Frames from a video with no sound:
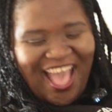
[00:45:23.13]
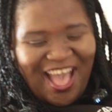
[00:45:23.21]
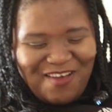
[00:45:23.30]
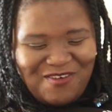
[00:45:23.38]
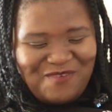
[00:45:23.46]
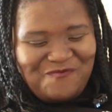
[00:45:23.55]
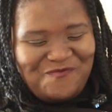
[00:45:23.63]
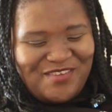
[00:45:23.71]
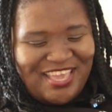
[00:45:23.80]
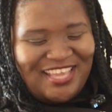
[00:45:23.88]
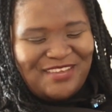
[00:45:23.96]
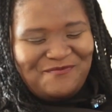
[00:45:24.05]
I'm a
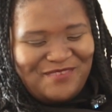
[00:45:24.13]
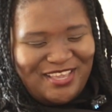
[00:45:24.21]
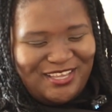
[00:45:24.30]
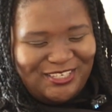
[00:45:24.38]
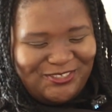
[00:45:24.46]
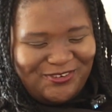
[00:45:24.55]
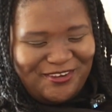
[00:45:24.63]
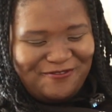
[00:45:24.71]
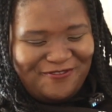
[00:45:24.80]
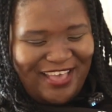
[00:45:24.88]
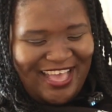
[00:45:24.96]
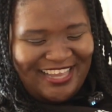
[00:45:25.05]
big Shri
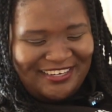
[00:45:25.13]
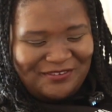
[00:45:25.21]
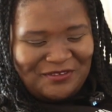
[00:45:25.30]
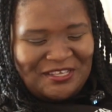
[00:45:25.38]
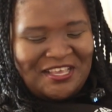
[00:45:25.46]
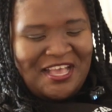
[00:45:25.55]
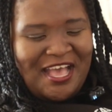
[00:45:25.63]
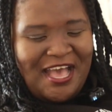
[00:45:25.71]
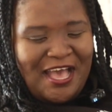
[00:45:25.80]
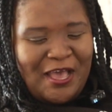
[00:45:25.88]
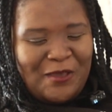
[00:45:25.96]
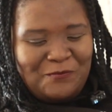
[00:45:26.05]
fan.
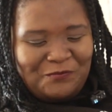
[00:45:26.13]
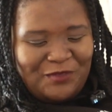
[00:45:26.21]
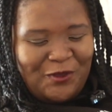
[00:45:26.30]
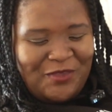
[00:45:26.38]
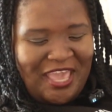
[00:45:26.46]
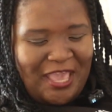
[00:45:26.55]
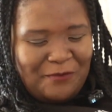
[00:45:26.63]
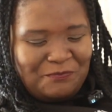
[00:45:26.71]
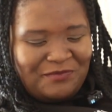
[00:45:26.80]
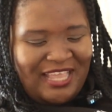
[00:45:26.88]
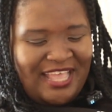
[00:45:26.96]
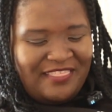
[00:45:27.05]
Okay.
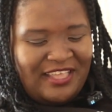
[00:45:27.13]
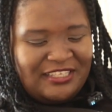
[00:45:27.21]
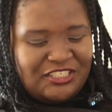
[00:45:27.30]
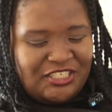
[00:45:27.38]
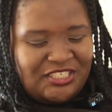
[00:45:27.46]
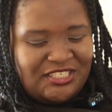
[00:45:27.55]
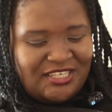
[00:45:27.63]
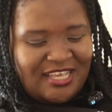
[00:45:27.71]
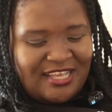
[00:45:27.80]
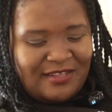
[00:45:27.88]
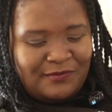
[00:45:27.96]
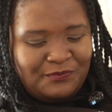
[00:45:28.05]
And then just,
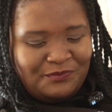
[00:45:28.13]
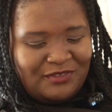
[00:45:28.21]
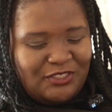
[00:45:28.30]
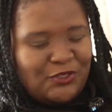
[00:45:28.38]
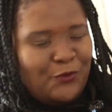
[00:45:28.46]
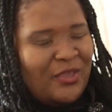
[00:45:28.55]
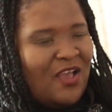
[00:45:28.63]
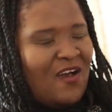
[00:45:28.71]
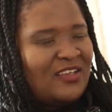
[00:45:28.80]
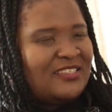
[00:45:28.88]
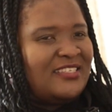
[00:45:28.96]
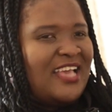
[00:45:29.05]
so we
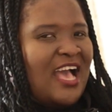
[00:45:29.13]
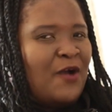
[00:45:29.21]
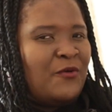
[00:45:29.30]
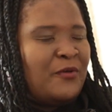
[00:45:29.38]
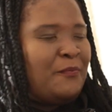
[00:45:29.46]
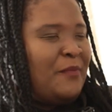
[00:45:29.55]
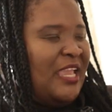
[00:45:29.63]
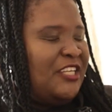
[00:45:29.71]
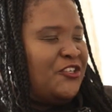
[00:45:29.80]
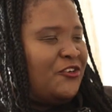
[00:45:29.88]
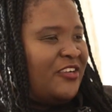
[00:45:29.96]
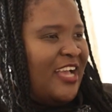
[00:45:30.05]
asked our
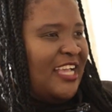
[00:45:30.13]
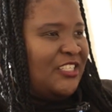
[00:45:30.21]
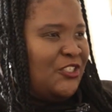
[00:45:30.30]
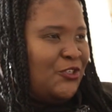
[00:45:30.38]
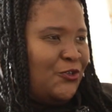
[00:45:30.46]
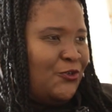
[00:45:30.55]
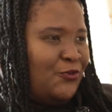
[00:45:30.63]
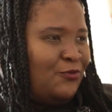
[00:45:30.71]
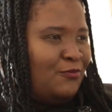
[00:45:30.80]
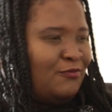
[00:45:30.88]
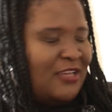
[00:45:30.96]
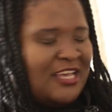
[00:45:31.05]
Patreon guys to